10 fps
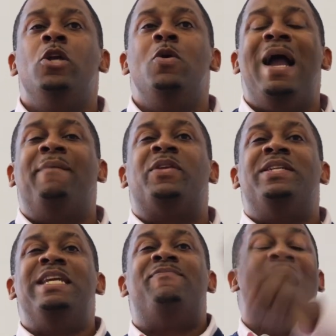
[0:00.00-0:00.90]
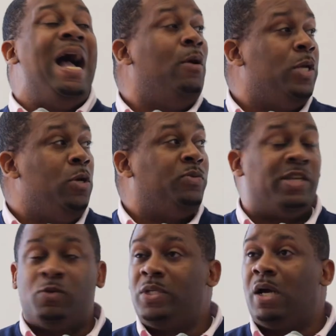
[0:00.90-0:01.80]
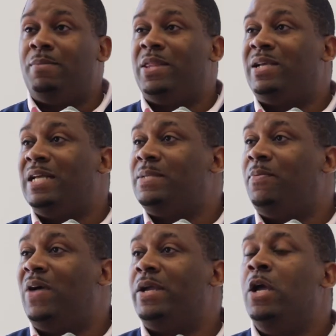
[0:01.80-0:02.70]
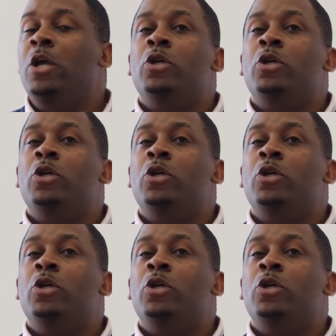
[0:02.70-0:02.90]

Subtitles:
you have to devalue, since we're talking about the concept of value,